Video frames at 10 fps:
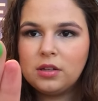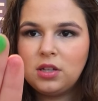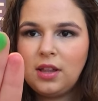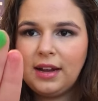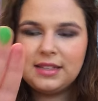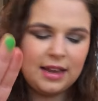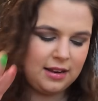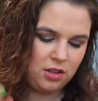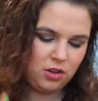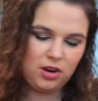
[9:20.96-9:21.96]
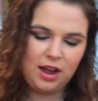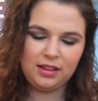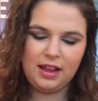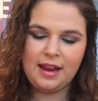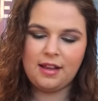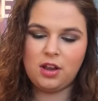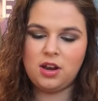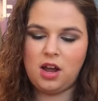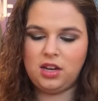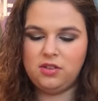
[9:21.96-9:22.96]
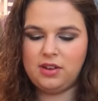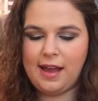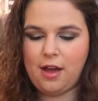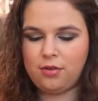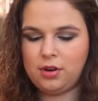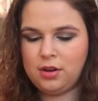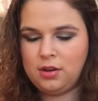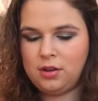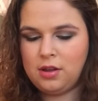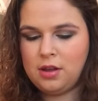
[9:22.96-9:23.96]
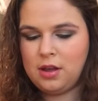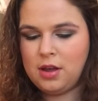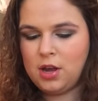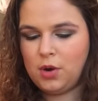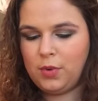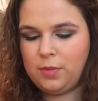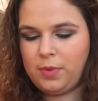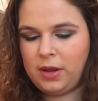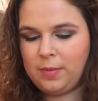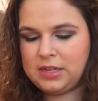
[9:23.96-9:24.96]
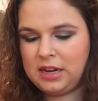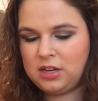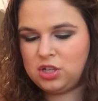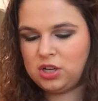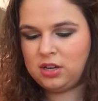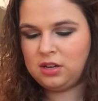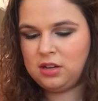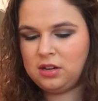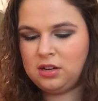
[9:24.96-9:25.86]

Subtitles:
So like I said, they're not like knock you down with pigmentation.